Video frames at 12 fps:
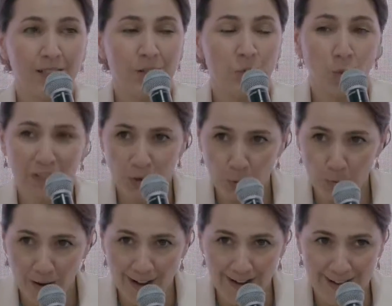What you
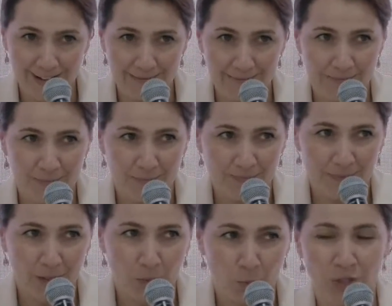buy,
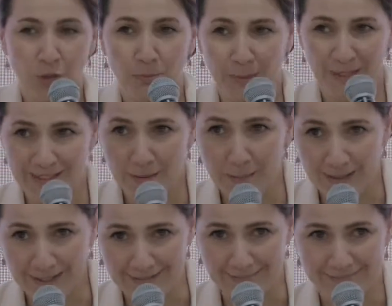what you put in the
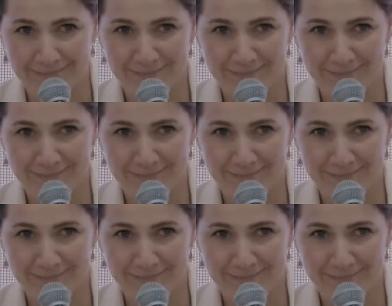bin,